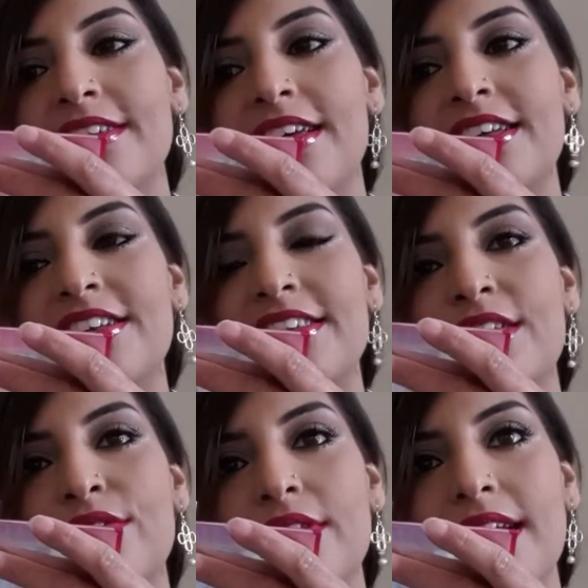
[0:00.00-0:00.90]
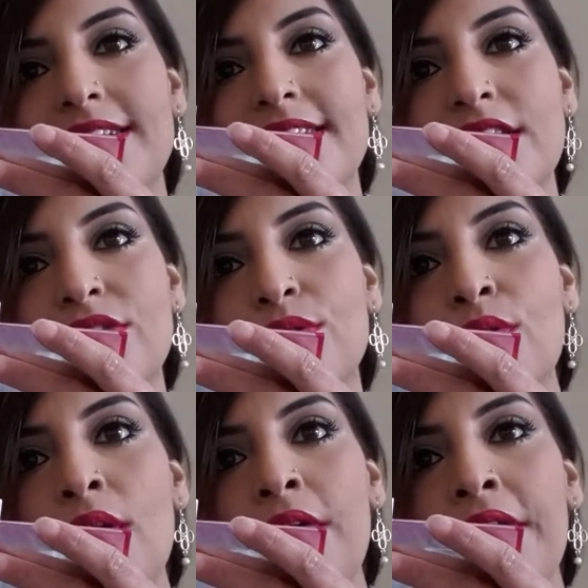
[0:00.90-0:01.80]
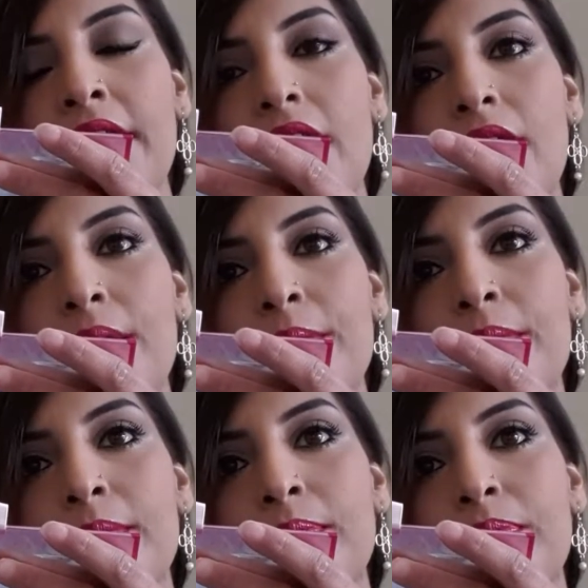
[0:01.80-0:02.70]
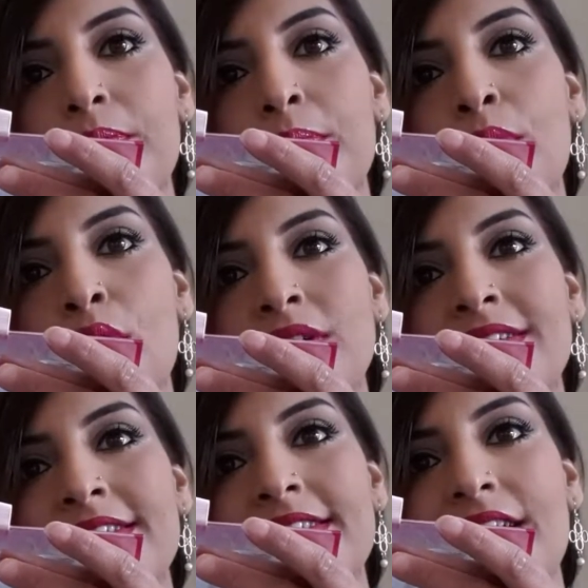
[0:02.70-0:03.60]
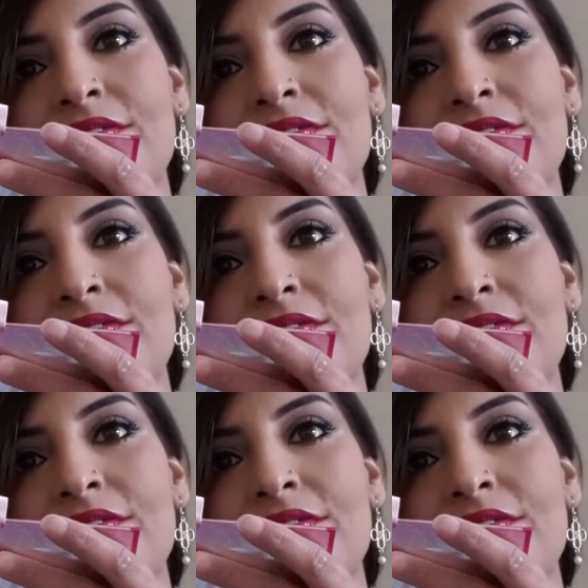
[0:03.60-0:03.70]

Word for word: bronzer. It just gives you that subtle um, bronze